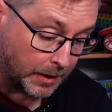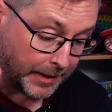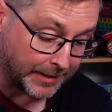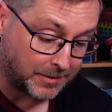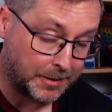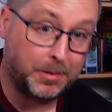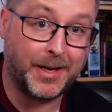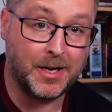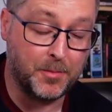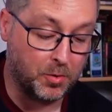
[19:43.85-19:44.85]
It's like
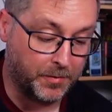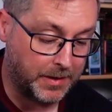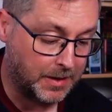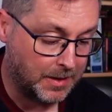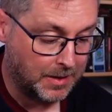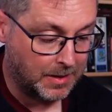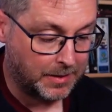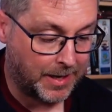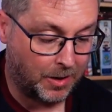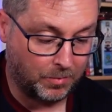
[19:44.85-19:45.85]
playing a movie.
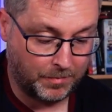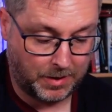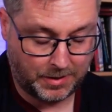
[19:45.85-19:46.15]
Now,